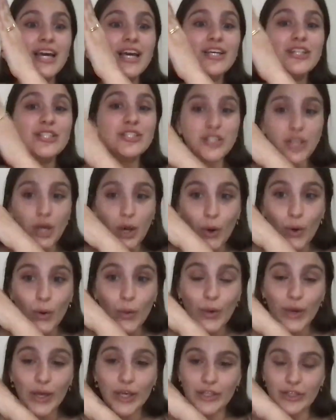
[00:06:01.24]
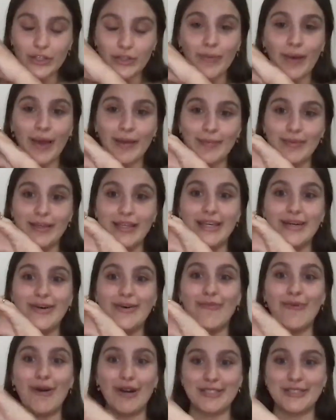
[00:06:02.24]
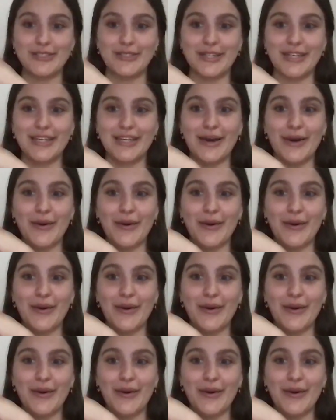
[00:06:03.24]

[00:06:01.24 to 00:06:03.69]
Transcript: So you might be wondering,